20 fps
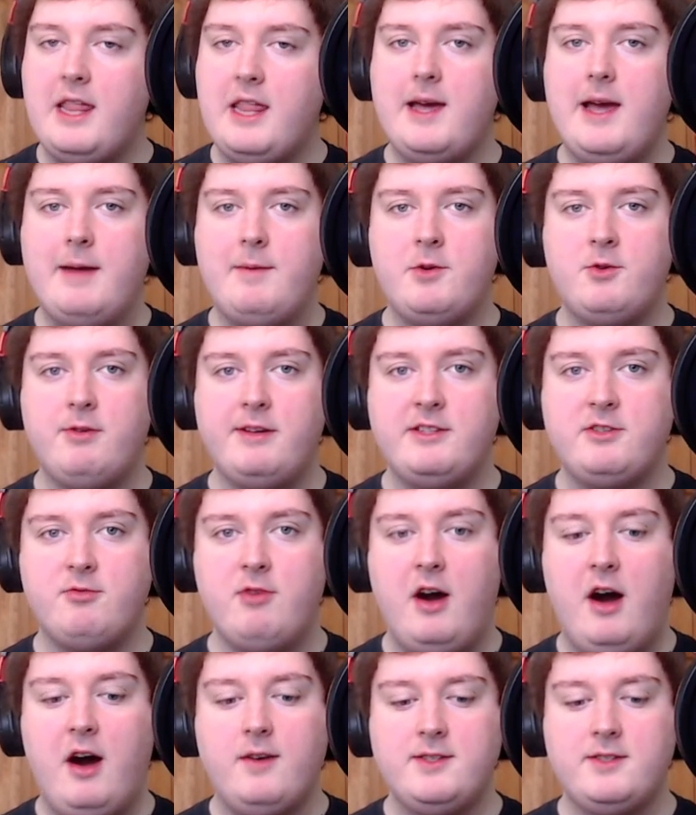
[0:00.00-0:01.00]
animatronics
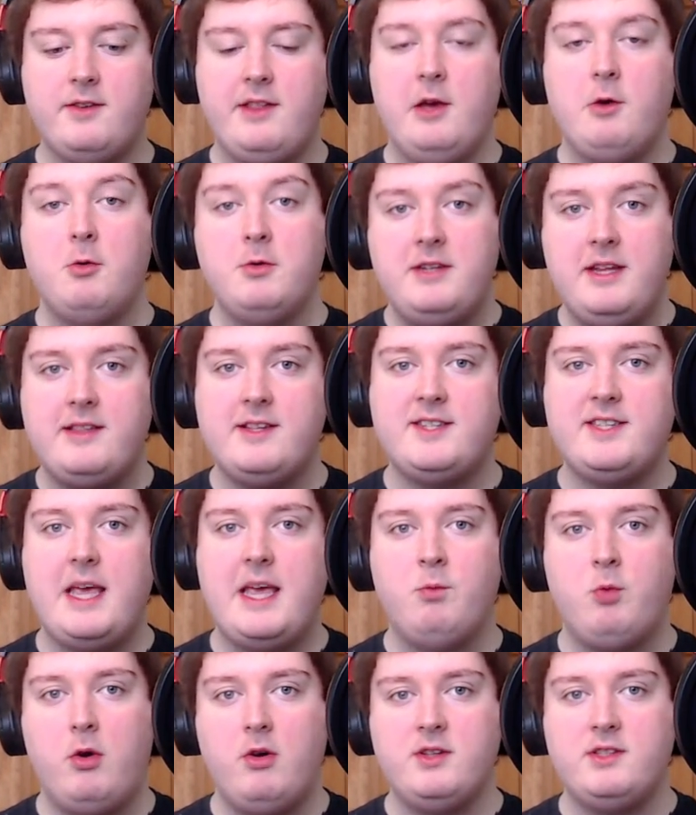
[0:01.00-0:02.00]
graphs, so they all did the
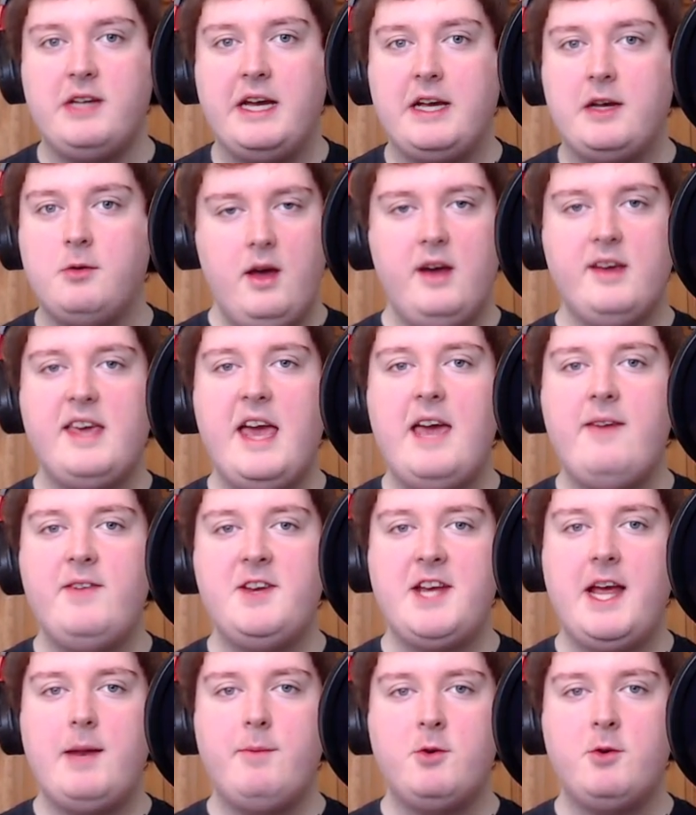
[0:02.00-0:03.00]
same walk cycle. I gave
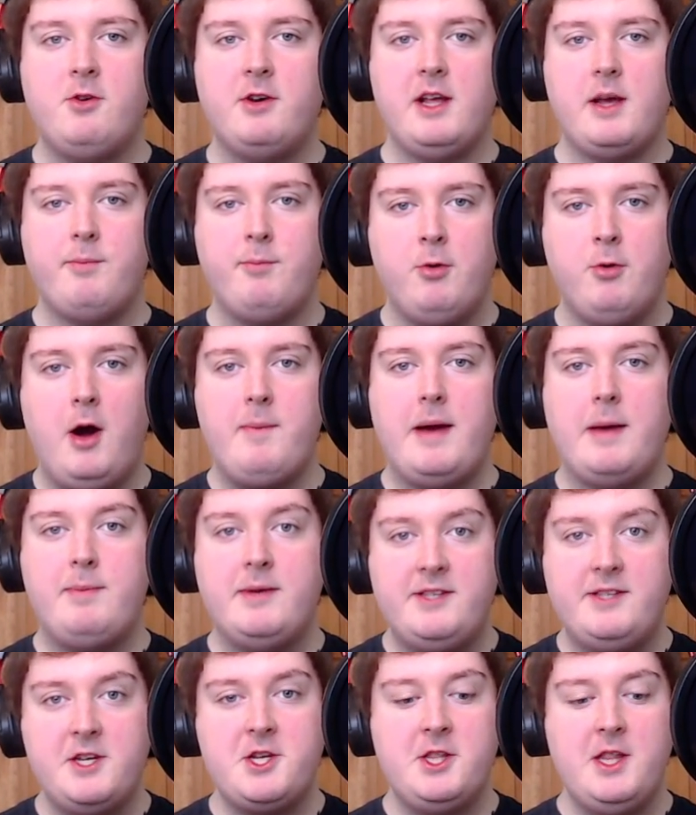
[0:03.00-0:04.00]
each animatronic a prop, I
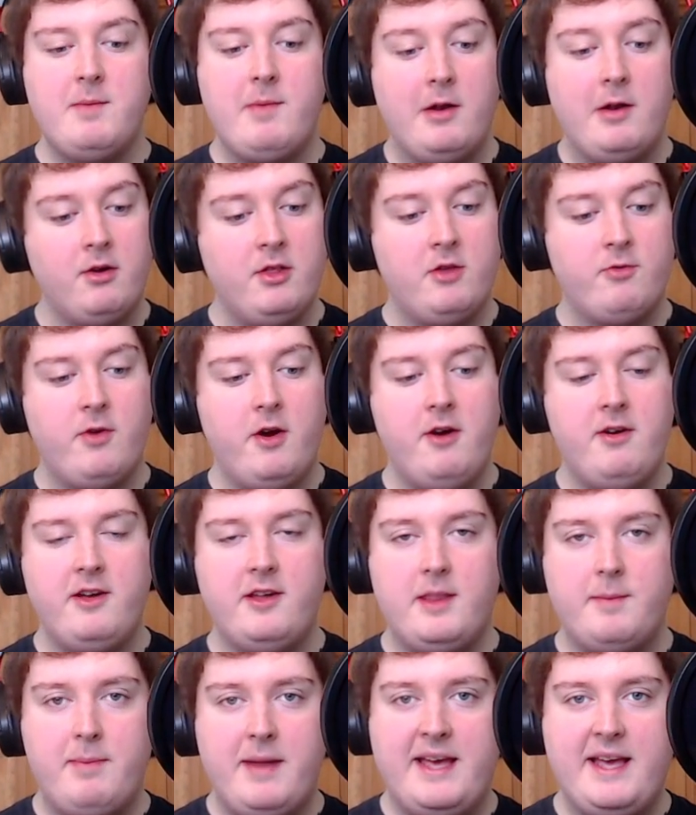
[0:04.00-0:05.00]
positioned them along the road
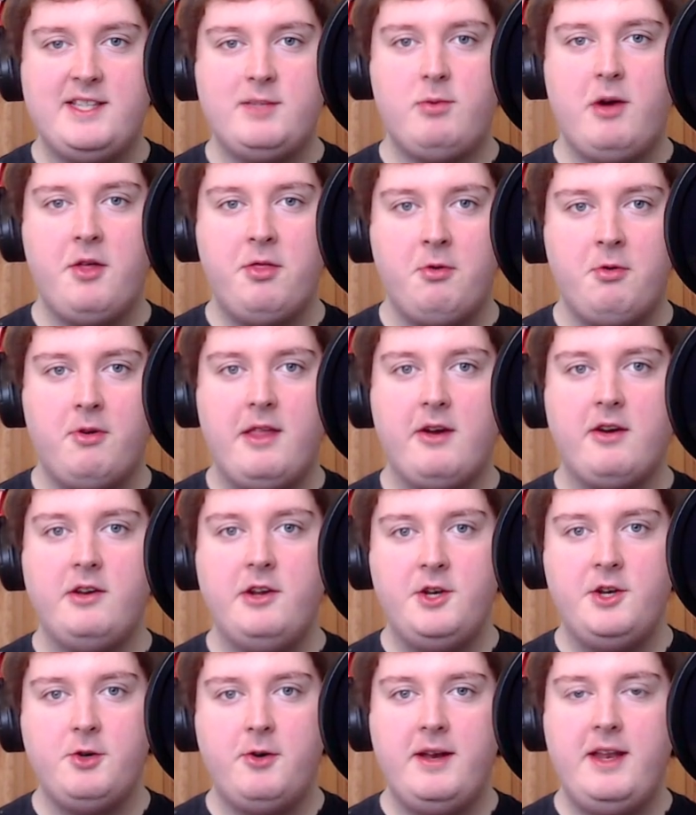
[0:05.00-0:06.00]
at the places where I thought they were
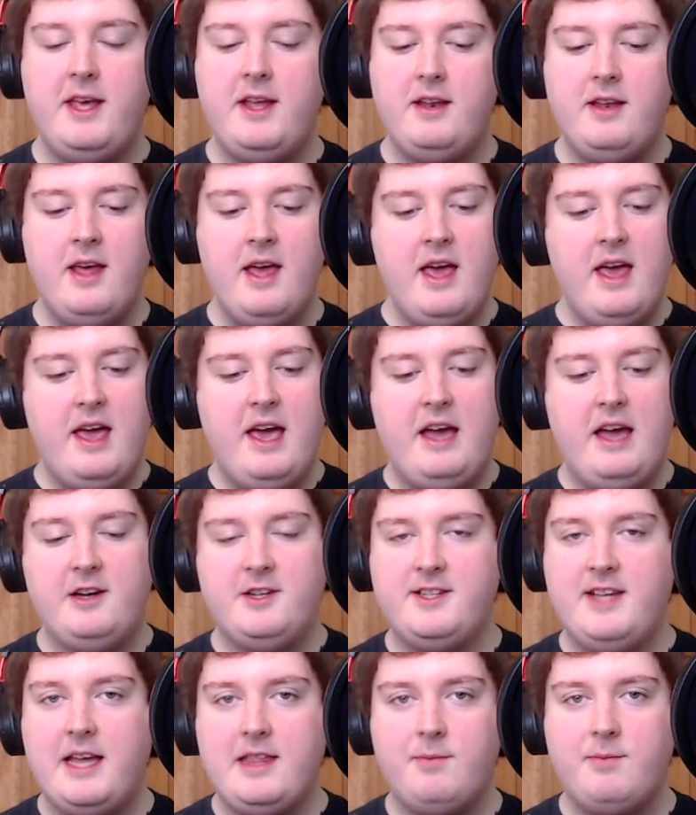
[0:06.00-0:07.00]
going to join in, and I
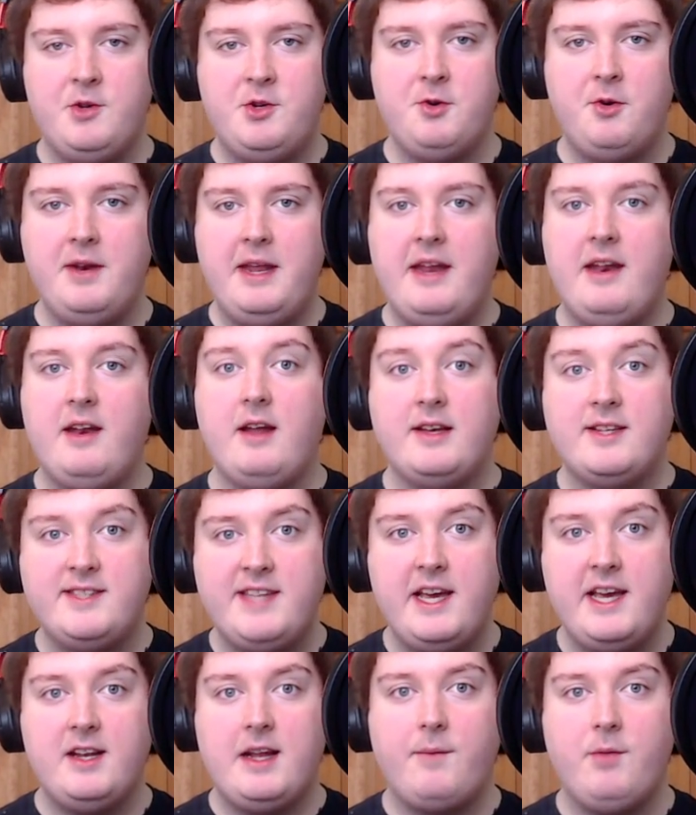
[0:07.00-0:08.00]
just had them join in, and I
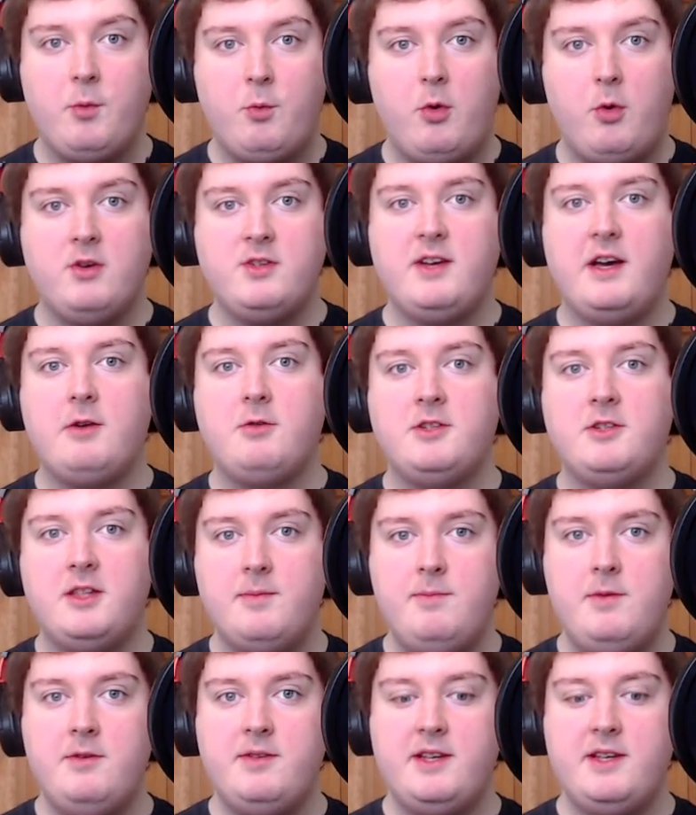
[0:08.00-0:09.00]
synced up the walk cycle to the
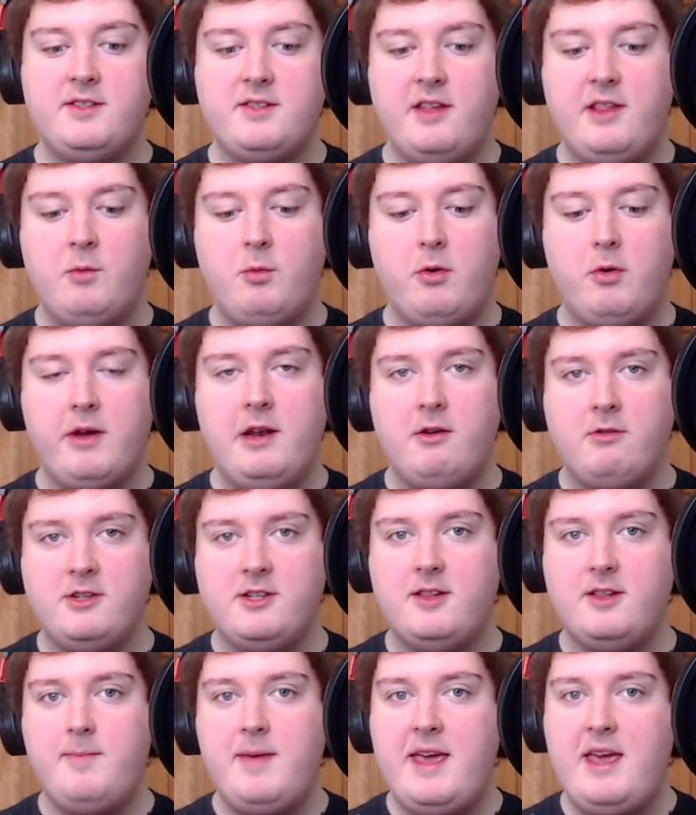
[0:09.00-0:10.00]
music so they're walking along
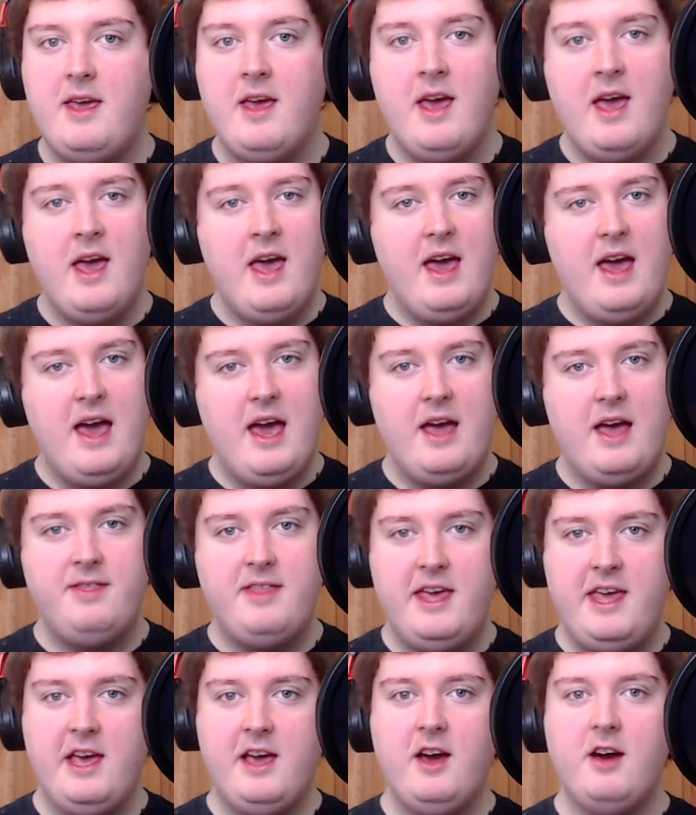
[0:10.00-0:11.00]
to the beat, and
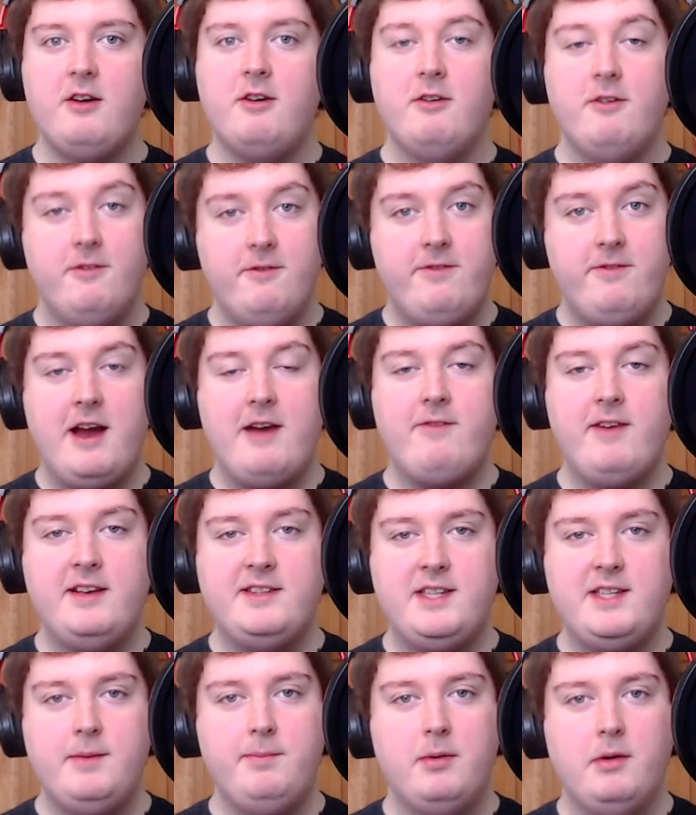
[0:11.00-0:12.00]
there you go. Very
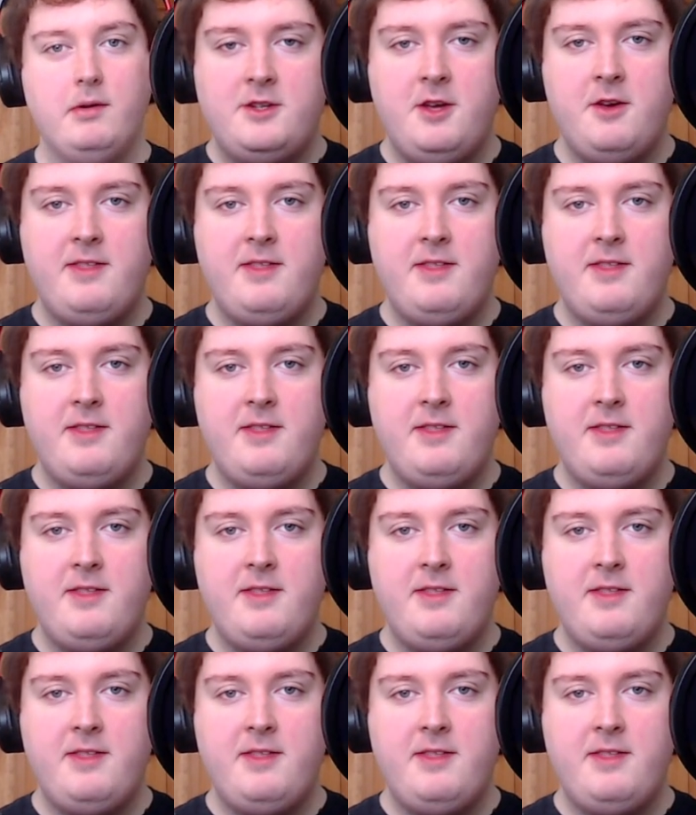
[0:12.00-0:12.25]
simple.